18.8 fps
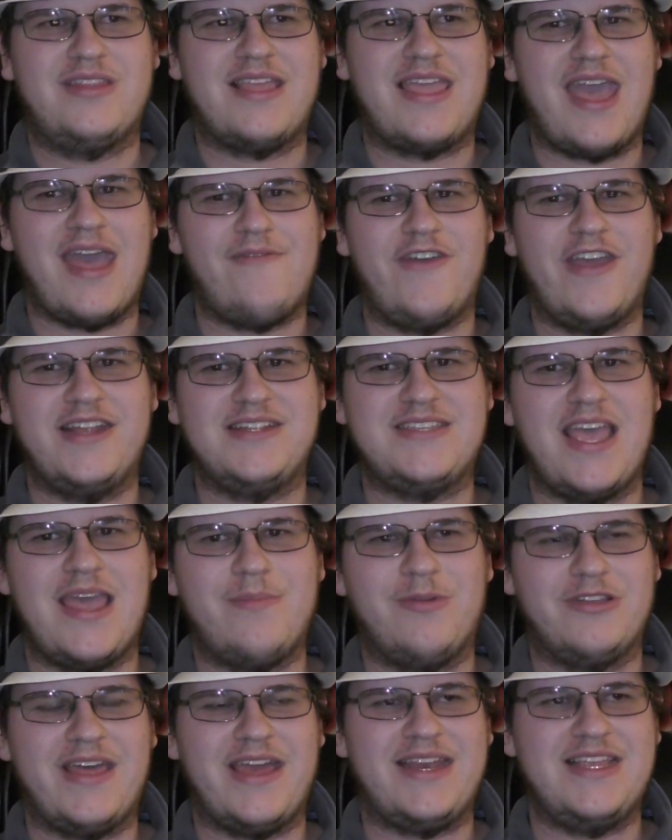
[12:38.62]
cafe
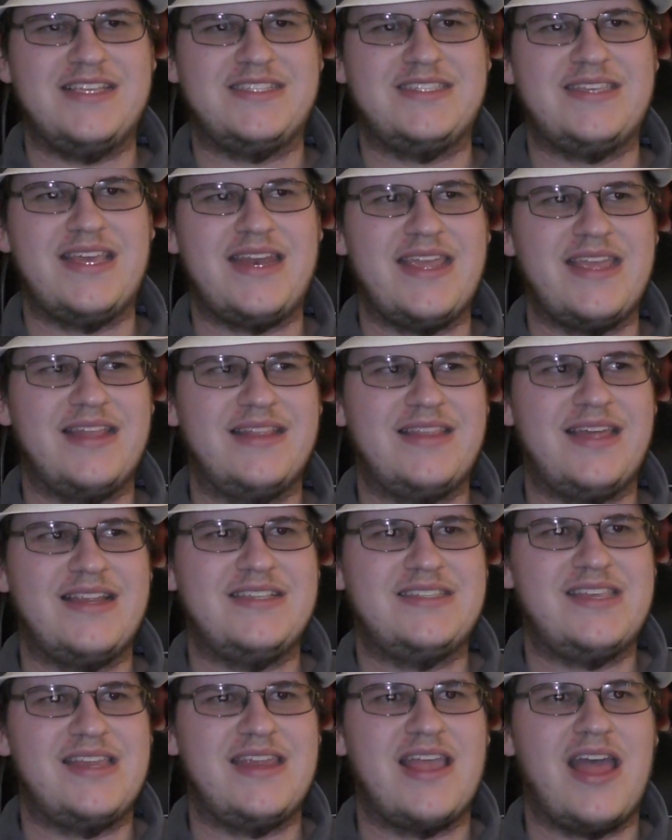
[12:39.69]
table that he's
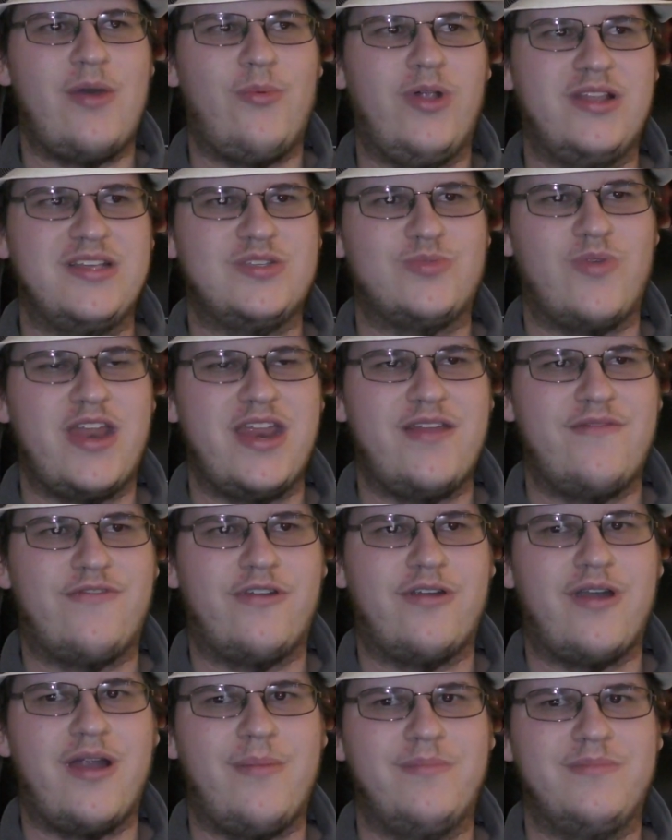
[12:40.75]
sitting at while he's waiting
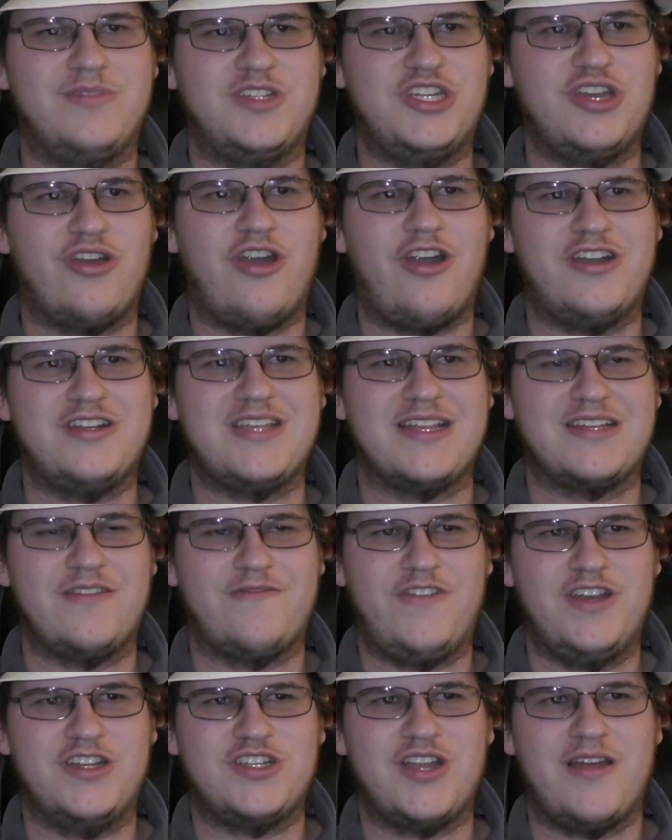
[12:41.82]
for sheer heart attack to
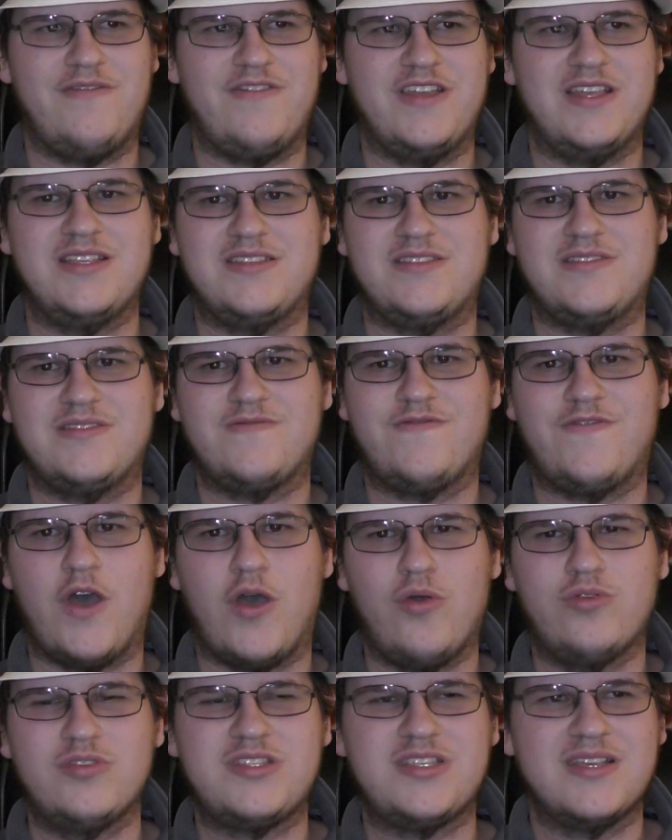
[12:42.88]
finish off his
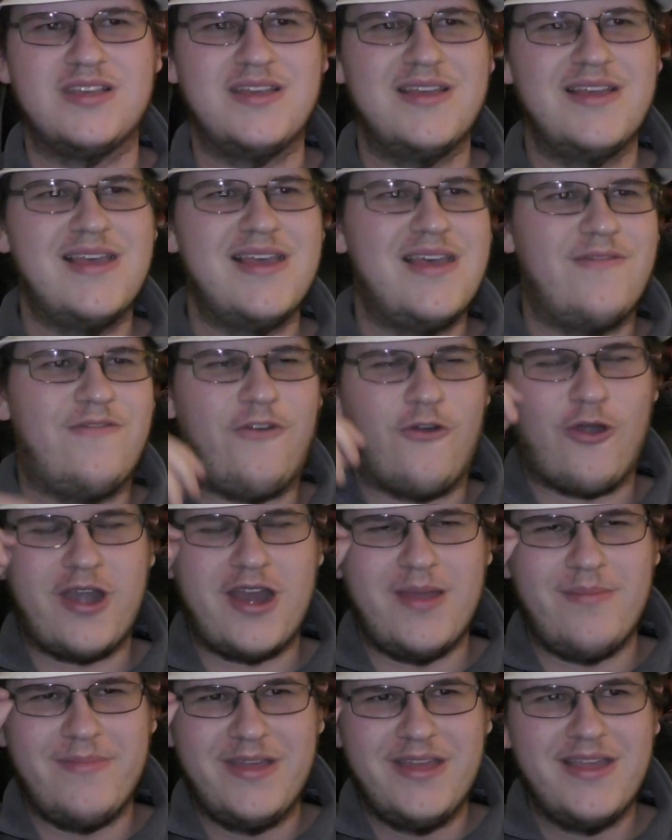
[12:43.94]
foes for
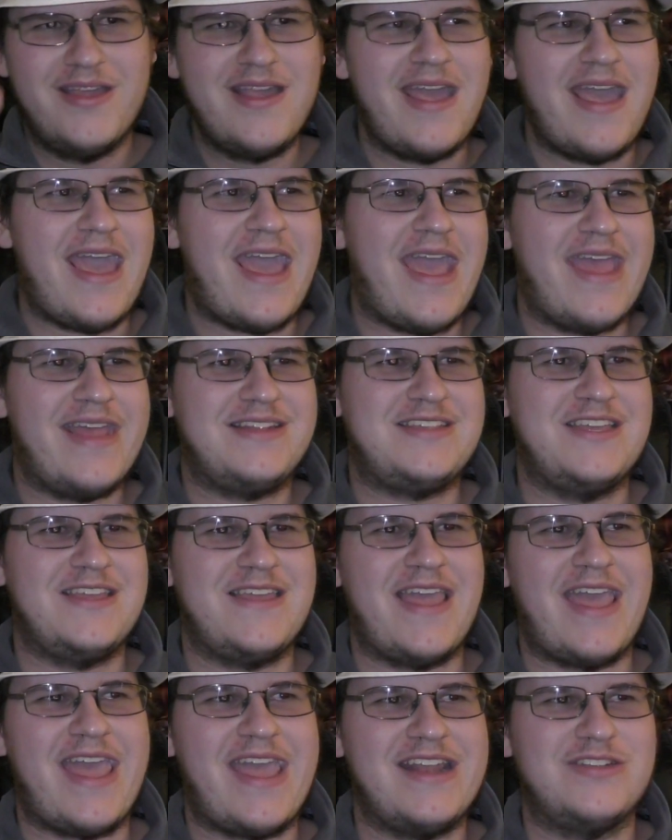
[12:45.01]
him, and he
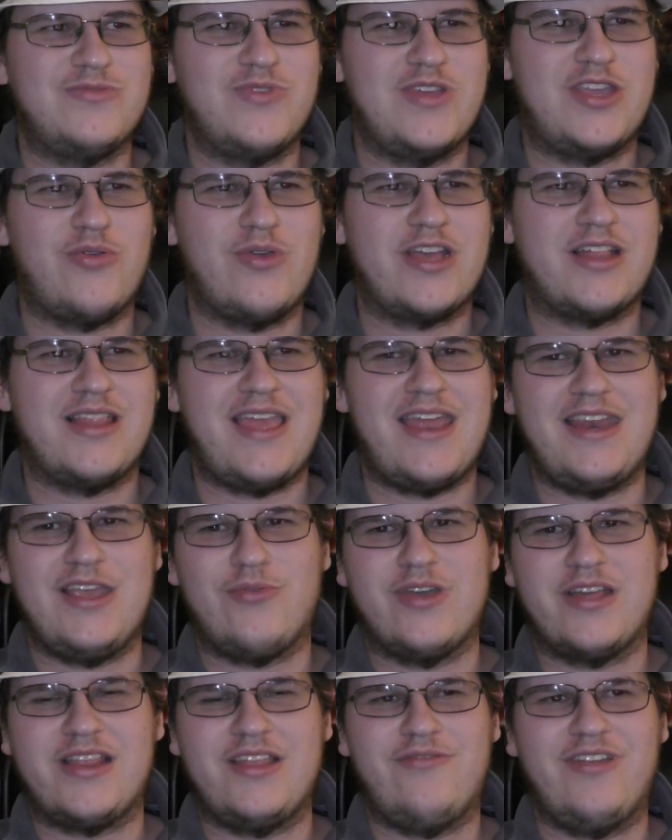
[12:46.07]

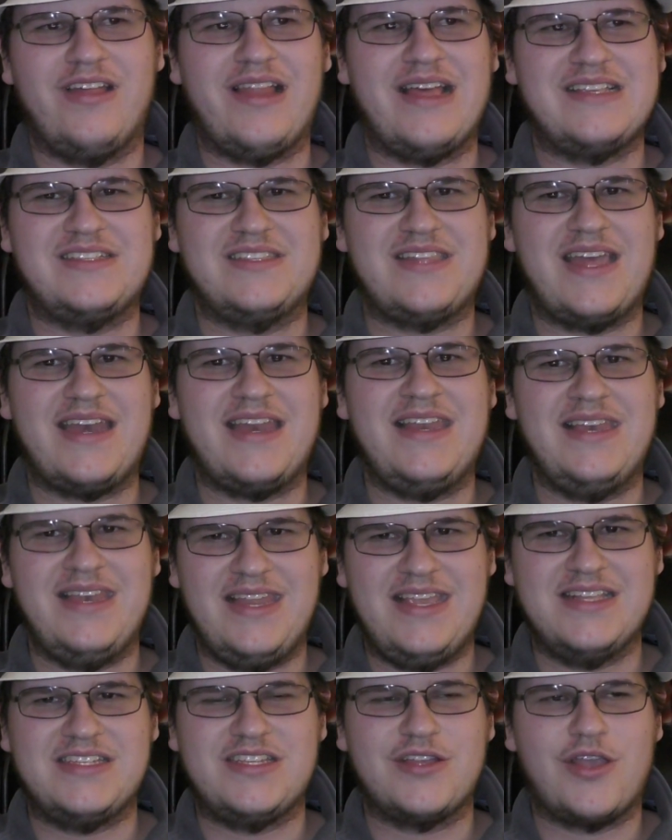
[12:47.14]
quickly realizes that he
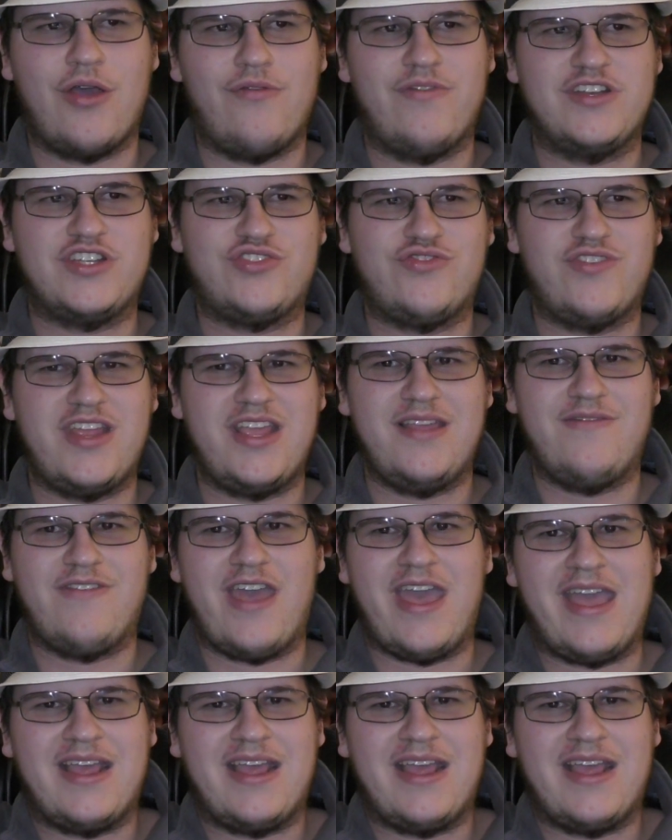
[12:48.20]
needs to go retrieve